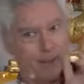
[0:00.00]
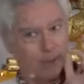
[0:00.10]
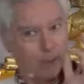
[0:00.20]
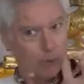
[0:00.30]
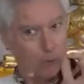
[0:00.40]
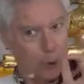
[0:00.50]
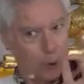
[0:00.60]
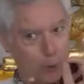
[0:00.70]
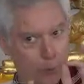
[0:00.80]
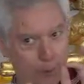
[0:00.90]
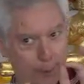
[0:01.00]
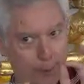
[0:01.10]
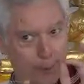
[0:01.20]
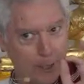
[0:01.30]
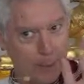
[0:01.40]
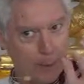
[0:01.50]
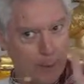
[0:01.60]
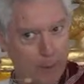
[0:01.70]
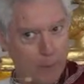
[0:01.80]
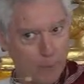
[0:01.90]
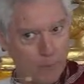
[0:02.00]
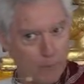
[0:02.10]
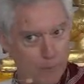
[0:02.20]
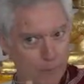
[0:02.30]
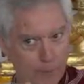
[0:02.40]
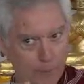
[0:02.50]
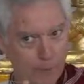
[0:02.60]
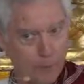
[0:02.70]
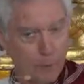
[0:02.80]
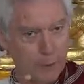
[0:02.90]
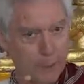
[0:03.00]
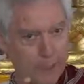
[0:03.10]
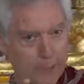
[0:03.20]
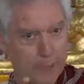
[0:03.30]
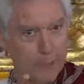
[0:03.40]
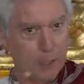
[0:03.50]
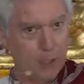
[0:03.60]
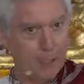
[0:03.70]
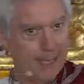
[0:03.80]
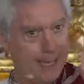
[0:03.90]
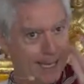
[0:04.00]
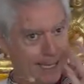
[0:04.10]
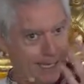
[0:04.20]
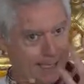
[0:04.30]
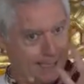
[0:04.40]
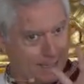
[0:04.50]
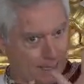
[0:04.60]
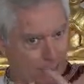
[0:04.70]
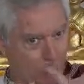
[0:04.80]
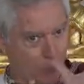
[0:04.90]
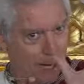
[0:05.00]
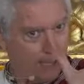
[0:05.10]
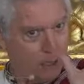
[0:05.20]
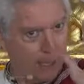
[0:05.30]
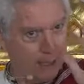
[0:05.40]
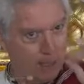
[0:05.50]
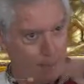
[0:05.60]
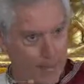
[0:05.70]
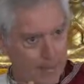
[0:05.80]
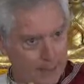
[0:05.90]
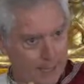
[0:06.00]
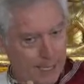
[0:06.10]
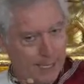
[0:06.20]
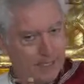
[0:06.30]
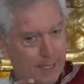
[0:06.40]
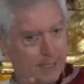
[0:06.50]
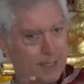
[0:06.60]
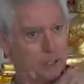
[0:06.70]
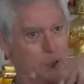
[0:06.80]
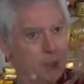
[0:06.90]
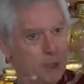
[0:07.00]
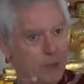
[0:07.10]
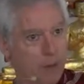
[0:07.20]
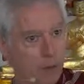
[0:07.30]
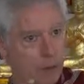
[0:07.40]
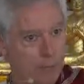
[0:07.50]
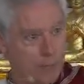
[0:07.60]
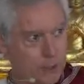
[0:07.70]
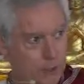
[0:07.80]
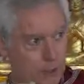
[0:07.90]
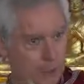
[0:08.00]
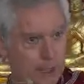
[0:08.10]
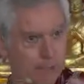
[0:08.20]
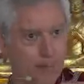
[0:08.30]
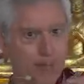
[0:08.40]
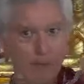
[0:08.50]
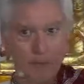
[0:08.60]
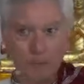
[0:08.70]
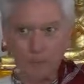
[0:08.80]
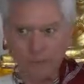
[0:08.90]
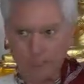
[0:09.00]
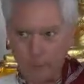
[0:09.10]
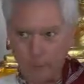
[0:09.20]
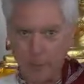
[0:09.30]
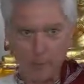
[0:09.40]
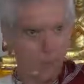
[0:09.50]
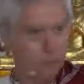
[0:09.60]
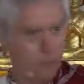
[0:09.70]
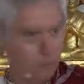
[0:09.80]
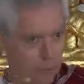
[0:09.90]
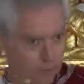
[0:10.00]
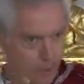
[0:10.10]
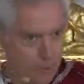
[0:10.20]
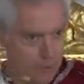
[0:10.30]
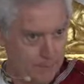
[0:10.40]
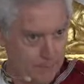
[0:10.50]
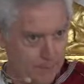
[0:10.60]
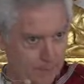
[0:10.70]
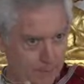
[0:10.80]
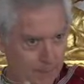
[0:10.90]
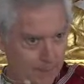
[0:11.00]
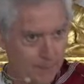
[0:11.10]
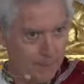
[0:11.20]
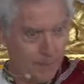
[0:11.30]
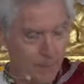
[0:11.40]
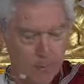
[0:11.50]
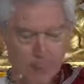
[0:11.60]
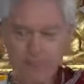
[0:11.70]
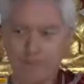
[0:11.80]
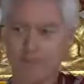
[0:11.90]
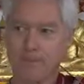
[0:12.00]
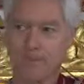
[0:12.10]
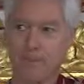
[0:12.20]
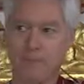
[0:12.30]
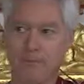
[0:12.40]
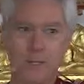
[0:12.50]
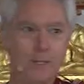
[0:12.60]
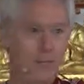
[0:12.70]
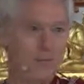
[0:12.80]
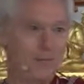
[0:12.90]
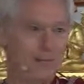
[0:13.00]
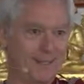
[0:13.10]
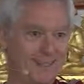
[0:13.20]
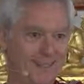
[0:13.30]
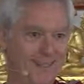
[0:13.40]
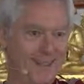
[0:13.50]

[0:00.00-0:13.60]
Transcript: But the crucial point here, and we remember it from an earlier citation, it is this brightly shining mind that is the source of our motivation to seek a path, to find liberation, and so forth. You remember that? Remember that? I think very significant.